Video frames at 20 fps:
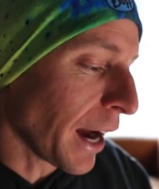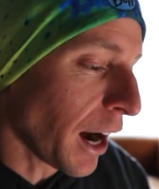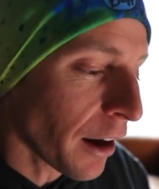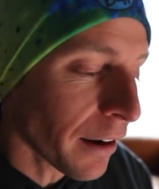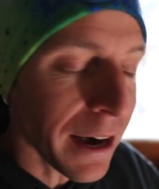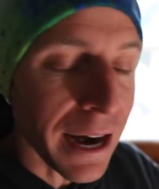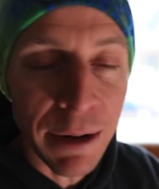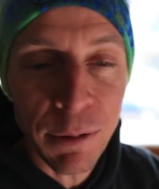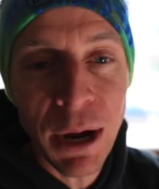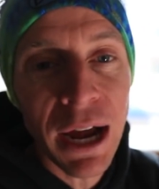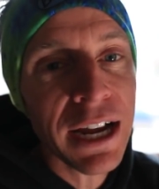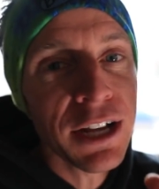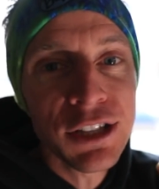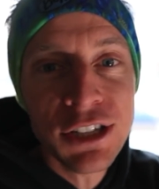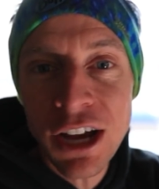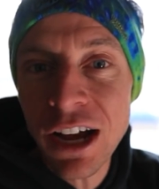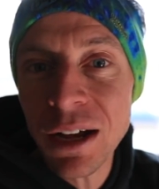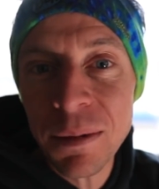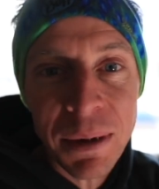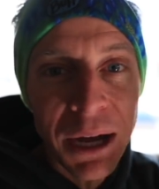All right, I could
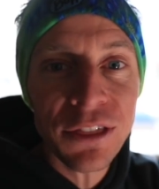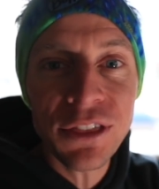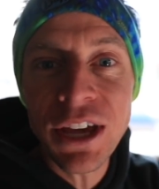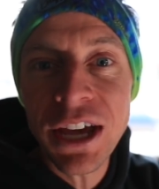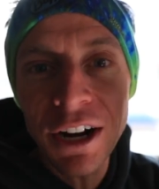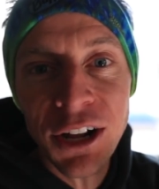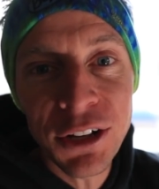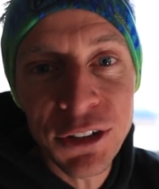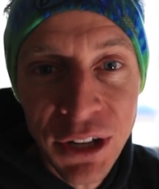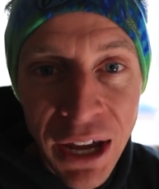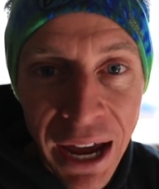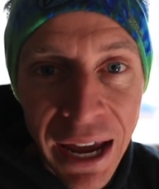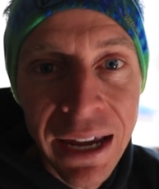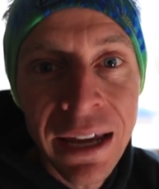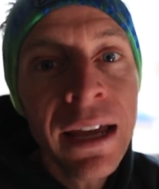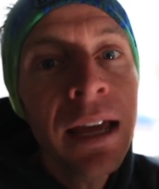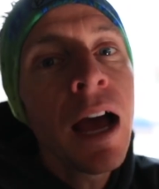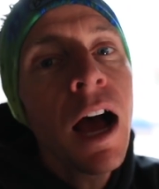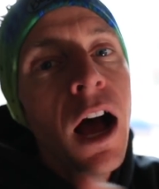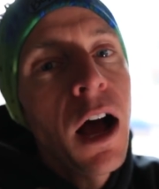talk about that all
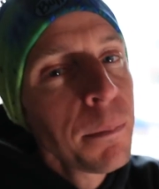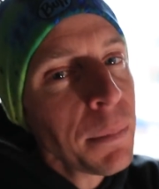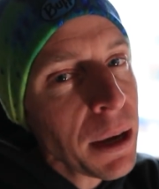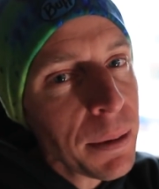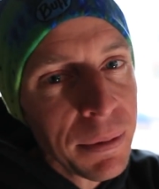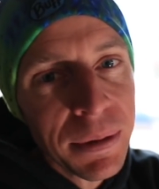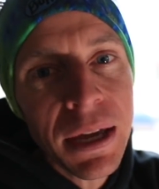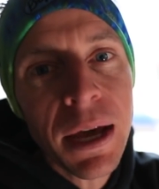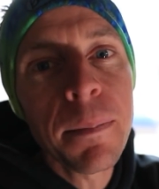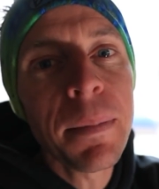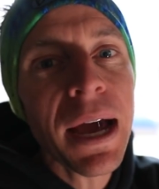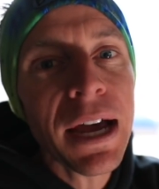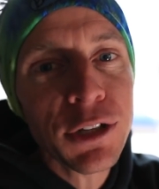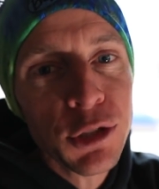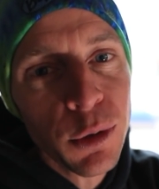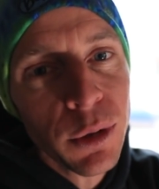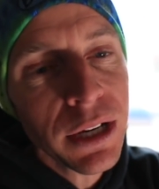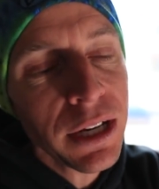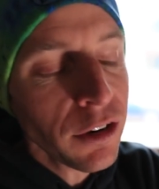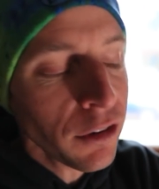day. I'll maybe come back
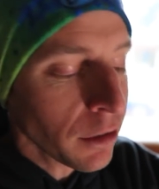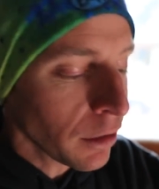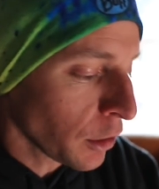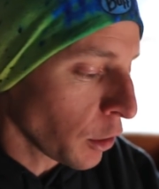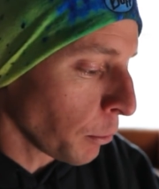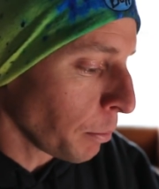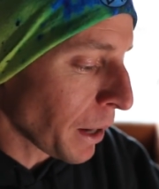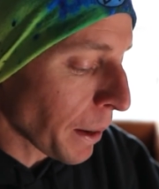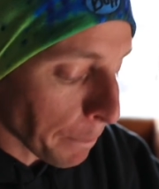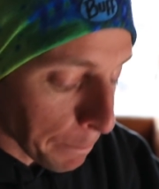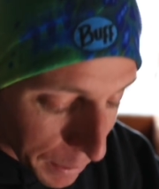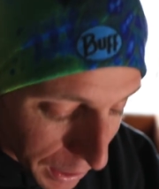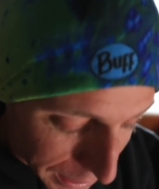to it here in a little bit.